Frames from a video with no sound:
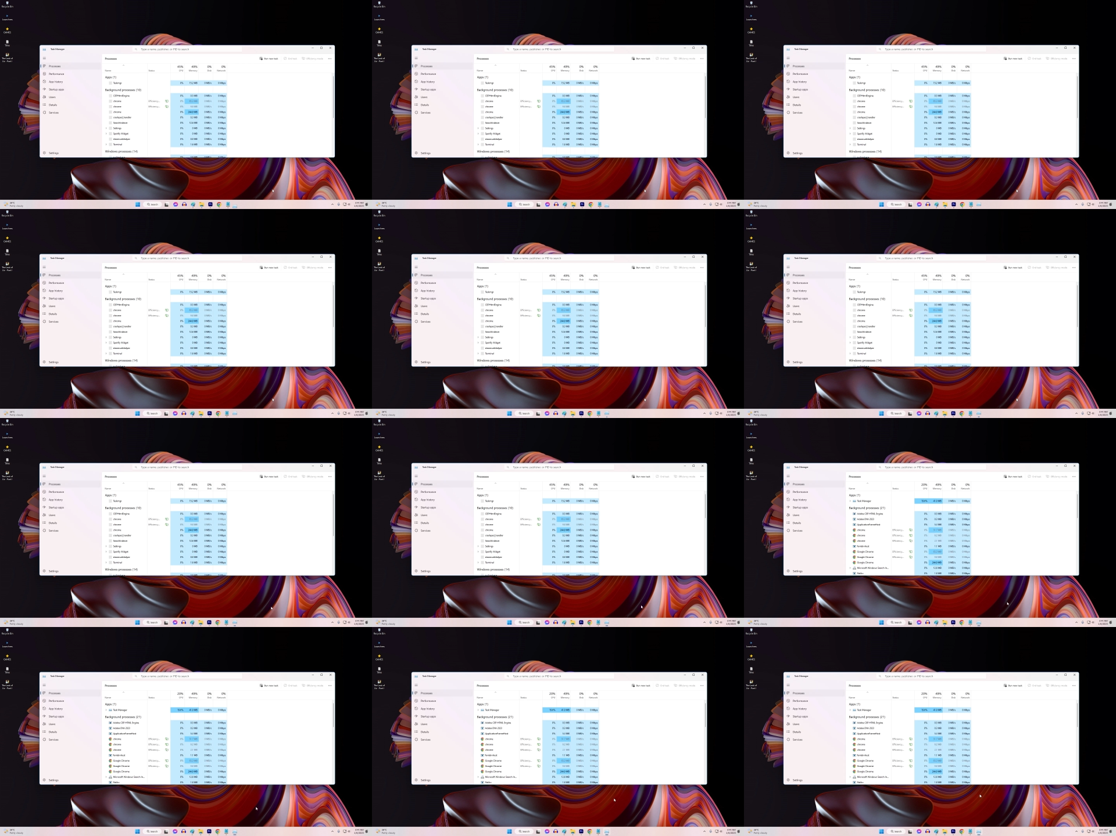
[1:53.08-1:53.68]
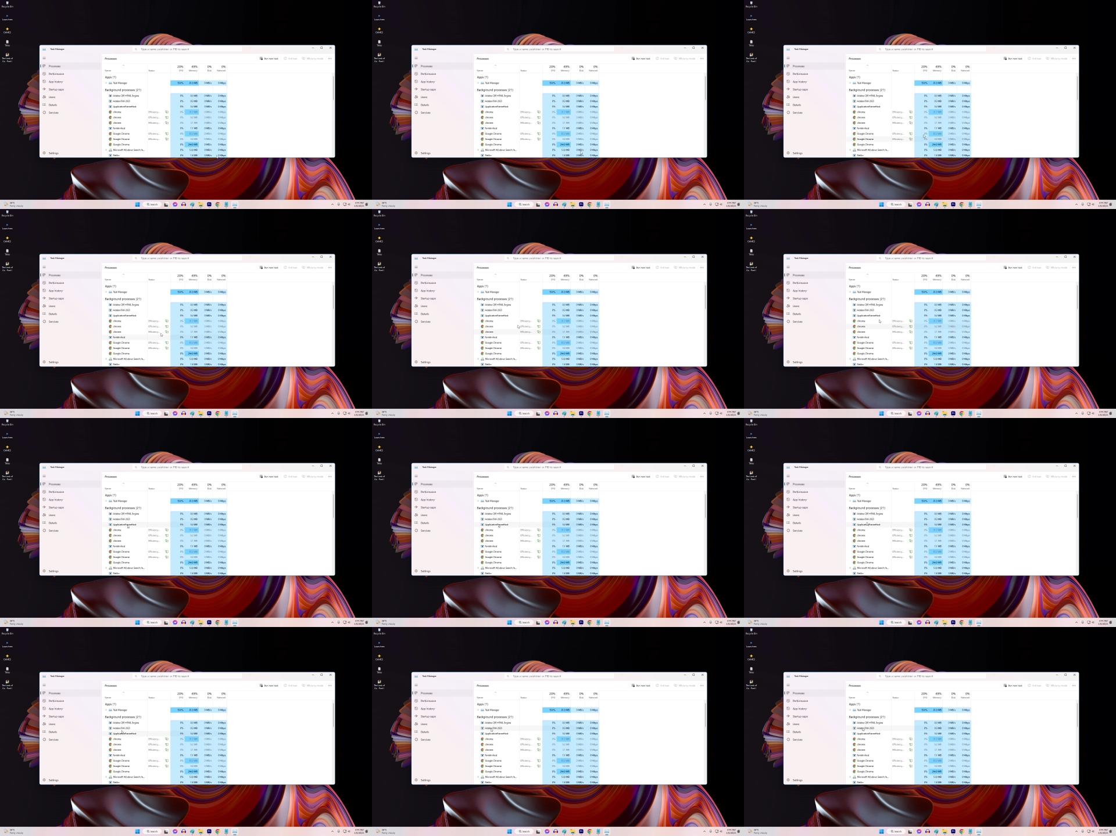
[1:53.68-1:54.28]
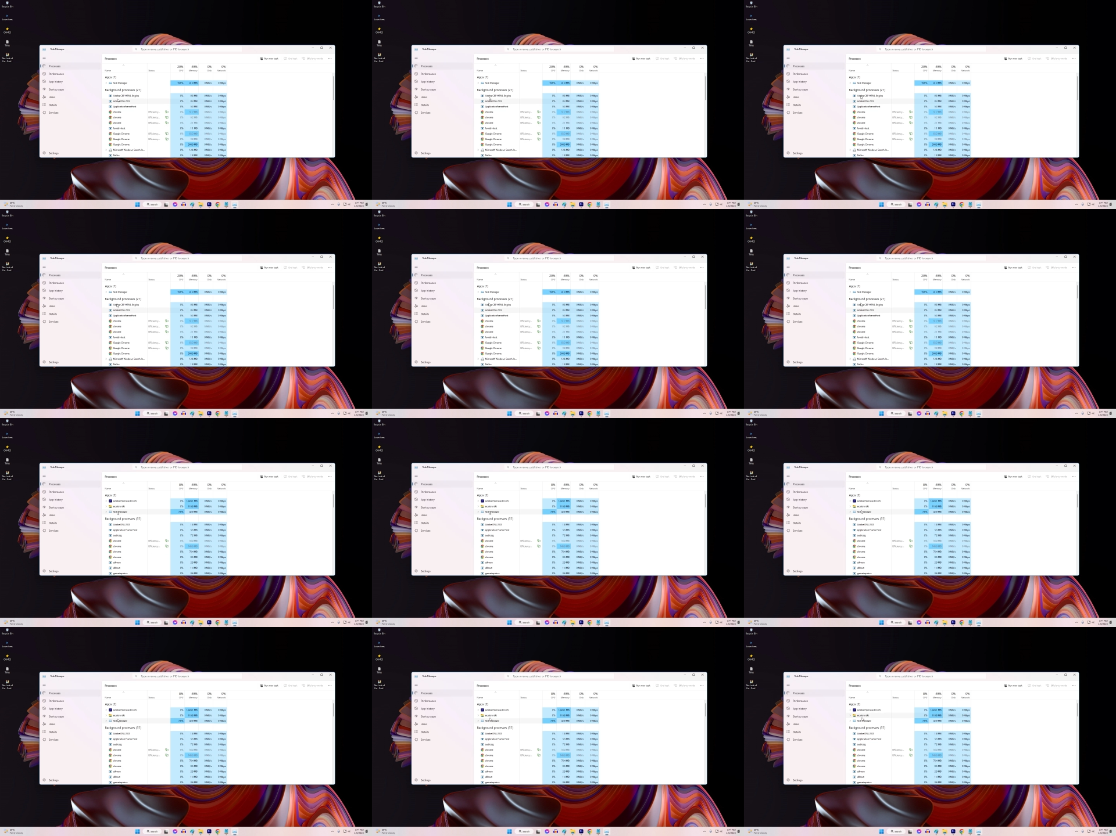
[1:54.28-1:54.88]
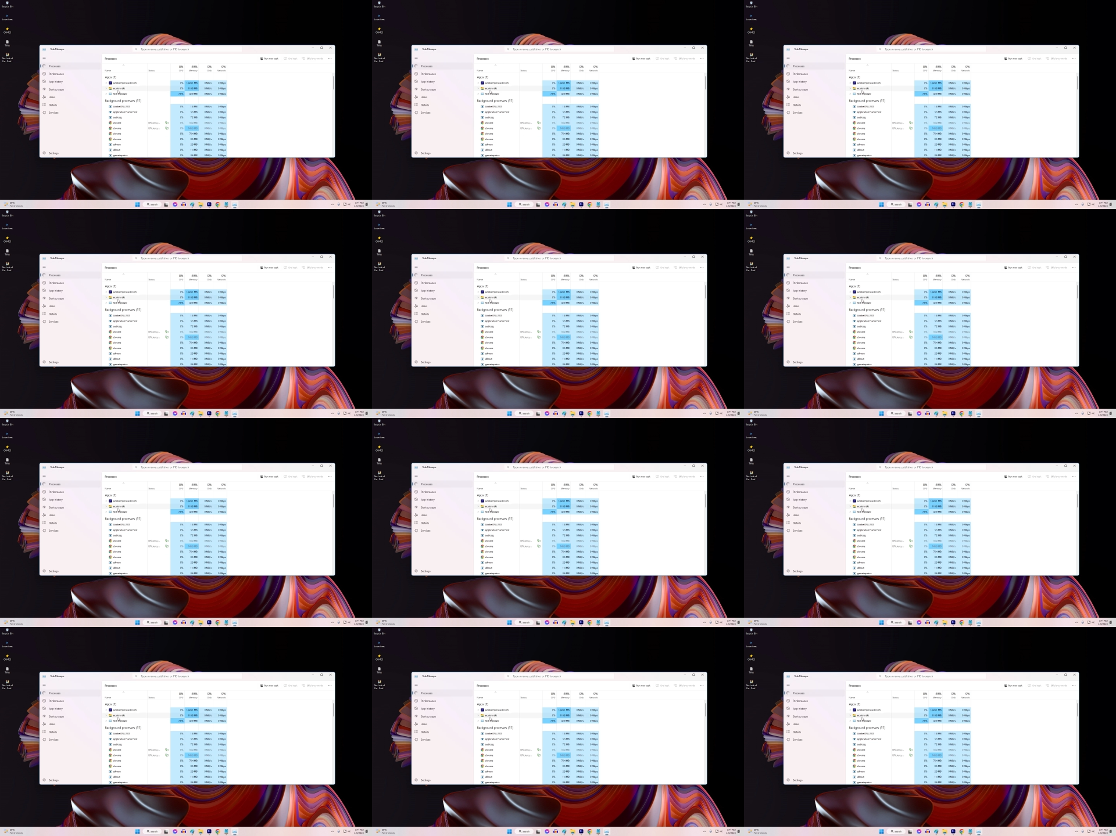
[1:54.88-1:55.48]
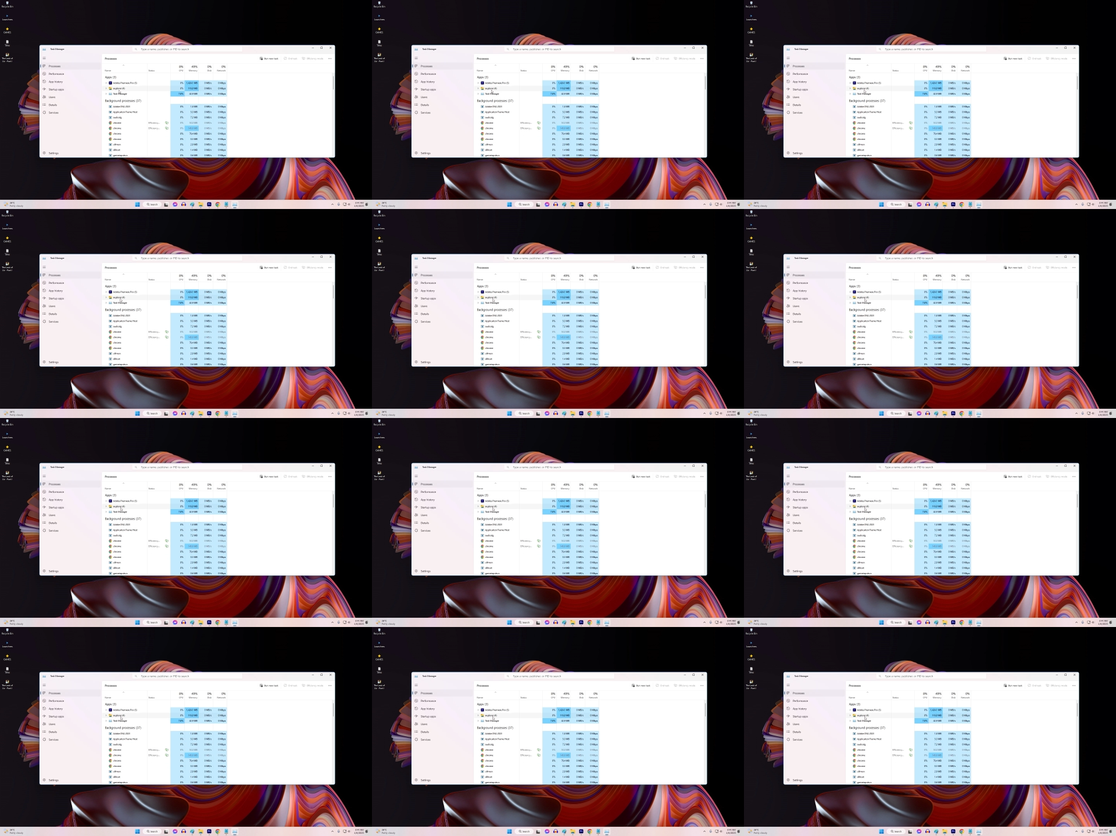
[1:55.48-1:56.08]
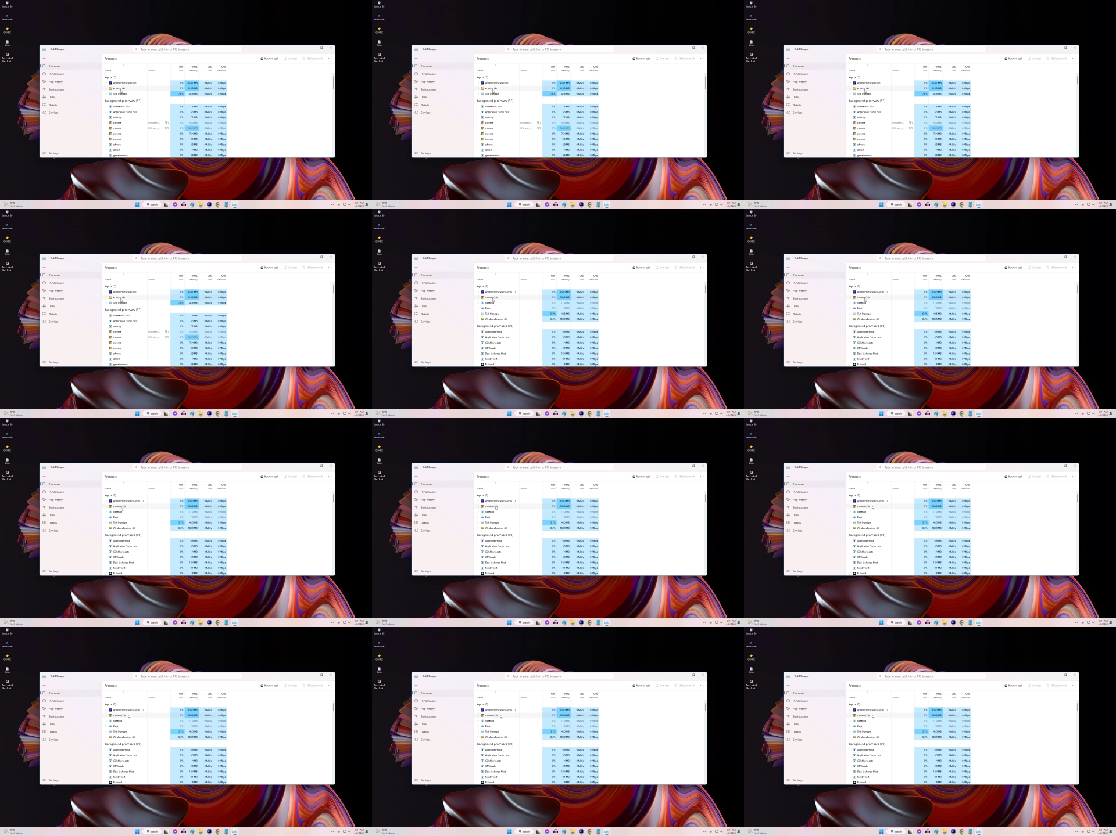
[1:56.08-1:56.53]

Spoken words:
[unreadable: no face in view]